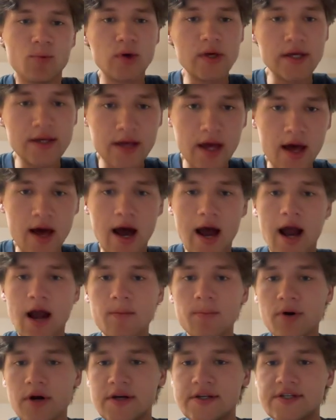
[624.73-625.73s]
week,
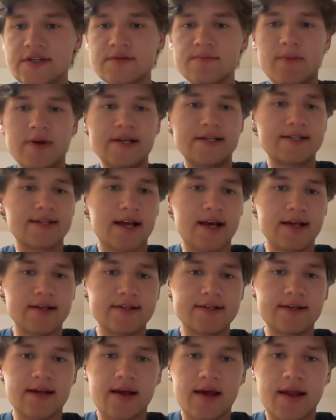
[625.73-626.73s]
higher prices make sense.